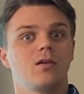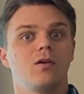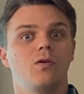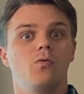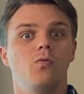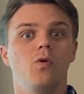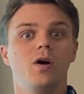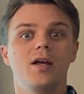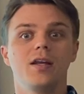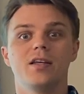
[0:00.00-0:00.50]

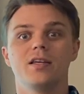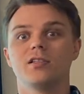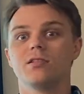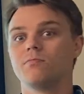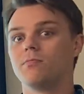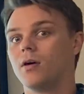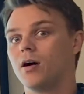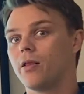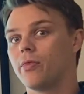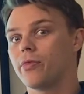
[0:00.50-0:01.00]
What is
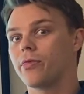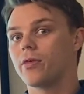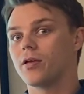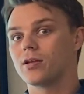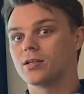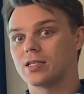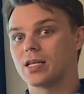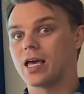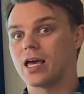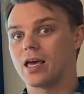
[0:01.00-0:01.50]
month
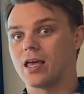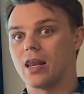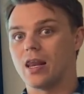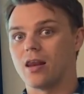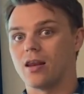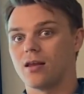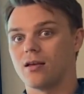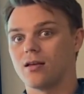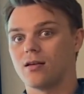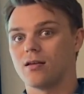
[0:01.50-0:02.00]
10?
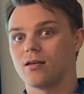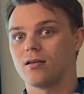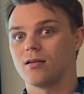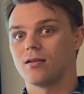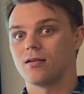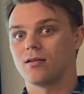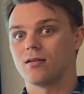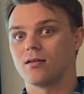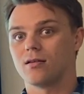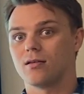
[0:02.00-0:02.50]

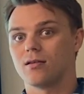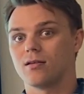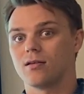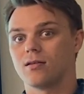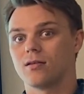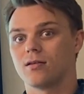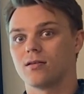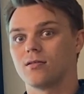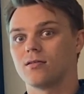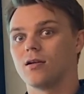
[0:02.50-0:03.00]

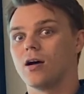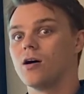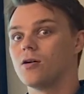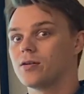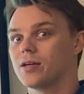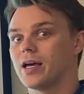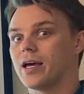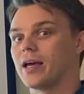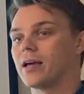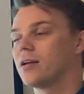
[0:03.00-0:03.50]

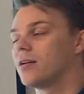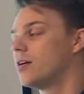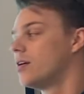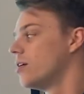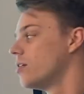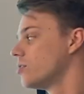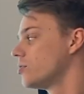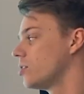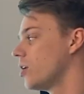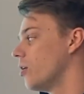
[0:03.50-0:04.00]
Okay,
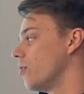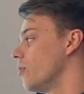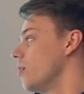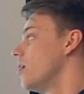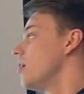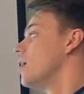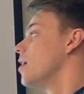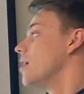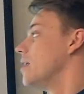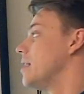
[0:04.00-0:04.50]
so
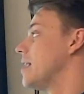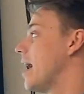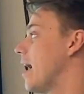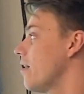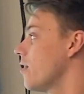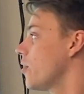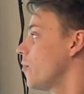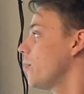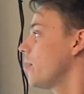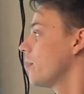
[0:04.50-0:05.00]
now
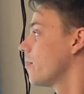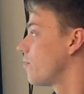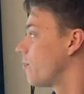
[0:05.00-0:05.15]
that we are